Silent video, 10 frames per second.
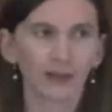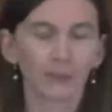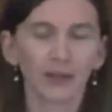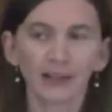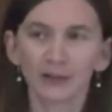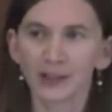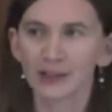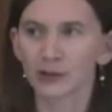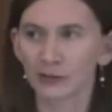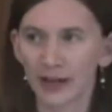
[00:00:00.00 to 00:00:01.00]
Many of
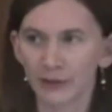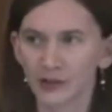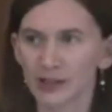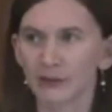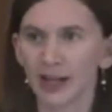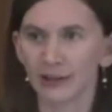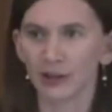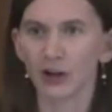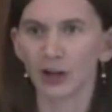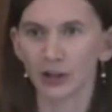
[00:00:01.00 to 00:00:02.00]
these survivors have had
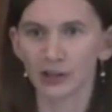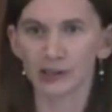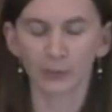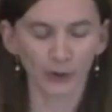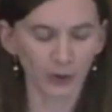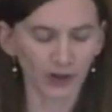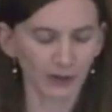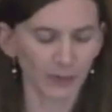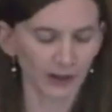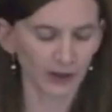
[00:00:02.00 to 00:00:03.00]
their hearts
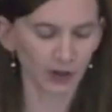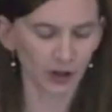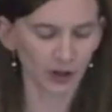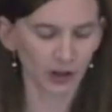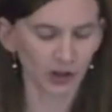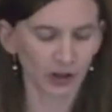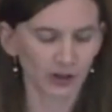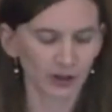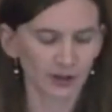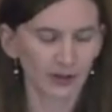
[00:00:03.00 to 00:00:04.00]
broken by the church,
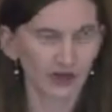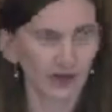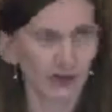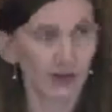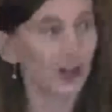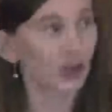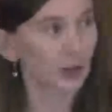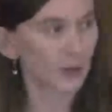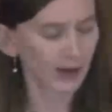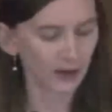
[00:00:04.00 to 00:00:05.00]
not just
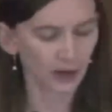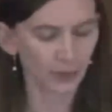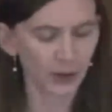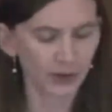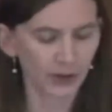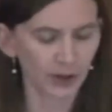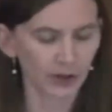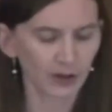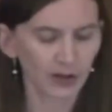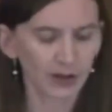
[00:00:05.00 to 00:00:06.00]
by their
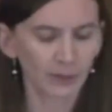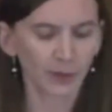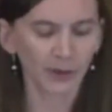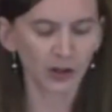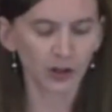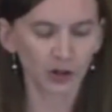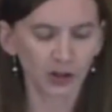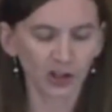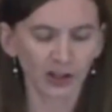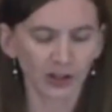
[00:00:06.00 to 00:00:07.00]
abuser, but by
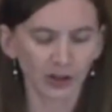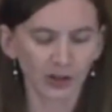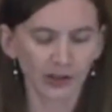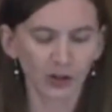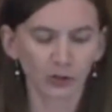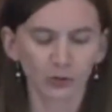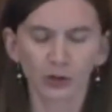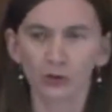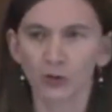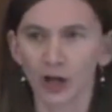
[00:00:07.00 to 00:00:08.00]
church leaders who
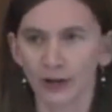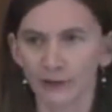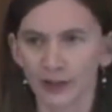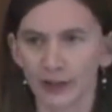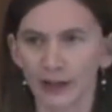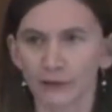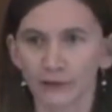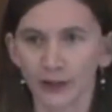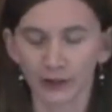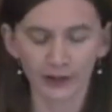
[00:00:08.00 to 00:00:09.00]
too often have
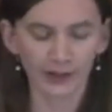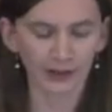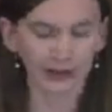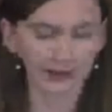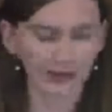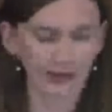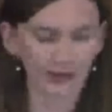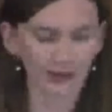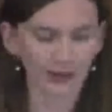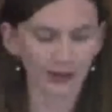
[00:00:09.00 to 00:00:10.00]
failed to
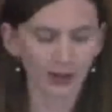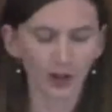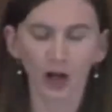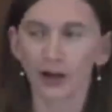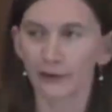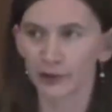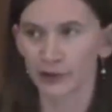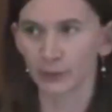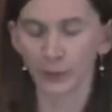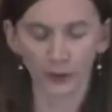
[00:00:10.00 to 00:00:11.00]
listen, to offer
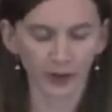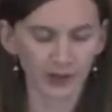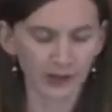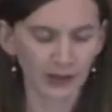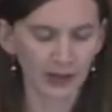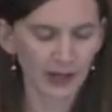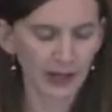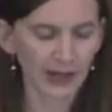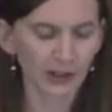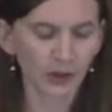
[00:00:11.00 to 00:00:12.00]
support,
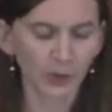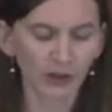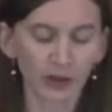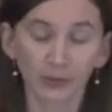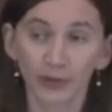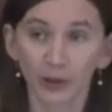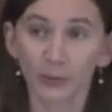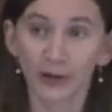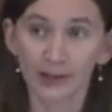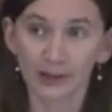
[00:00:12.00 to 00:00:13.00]
and to welcome their
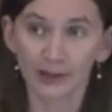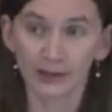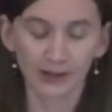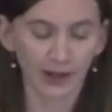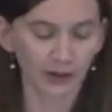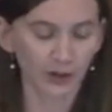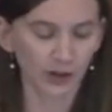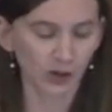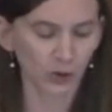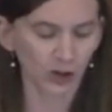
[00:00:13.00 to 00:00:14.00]
presence and their
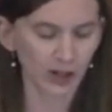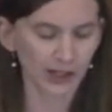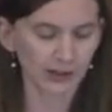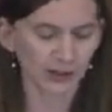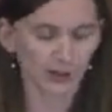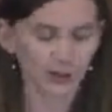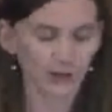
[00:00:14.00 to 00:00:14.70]
stories.